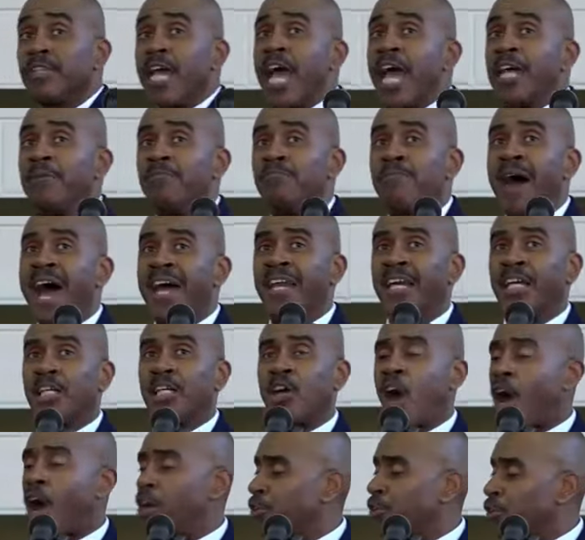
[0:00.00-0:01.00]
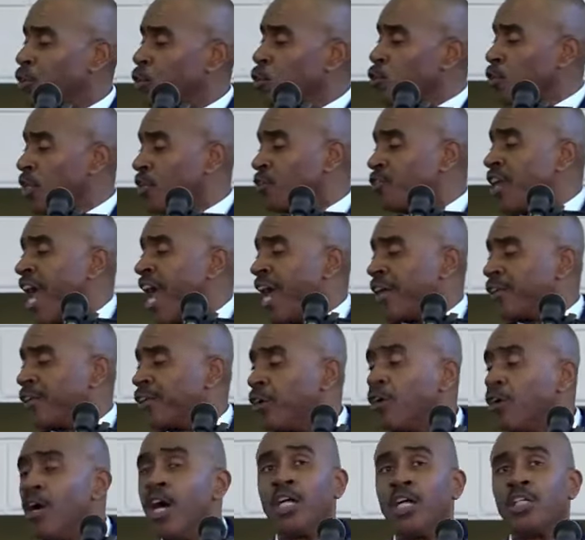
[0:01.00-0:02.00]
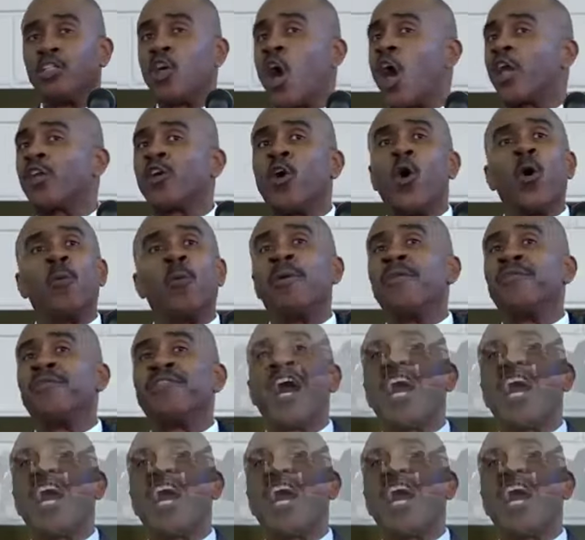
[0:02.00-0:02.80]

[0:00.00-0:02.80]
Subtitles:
And by the God using Daniel, God opened